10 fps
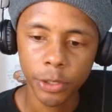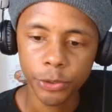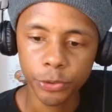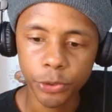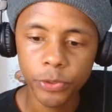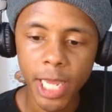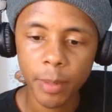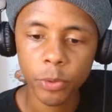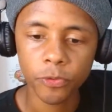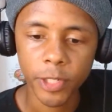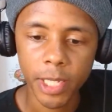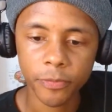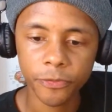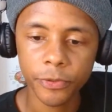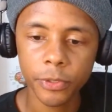You do not move
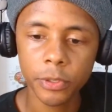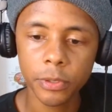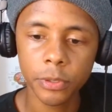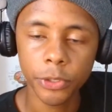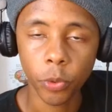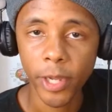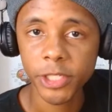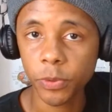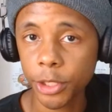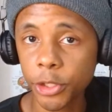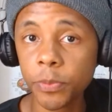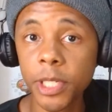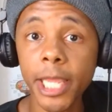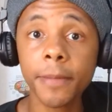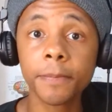lymph, your waste will
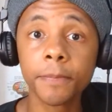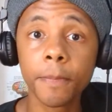accumulate.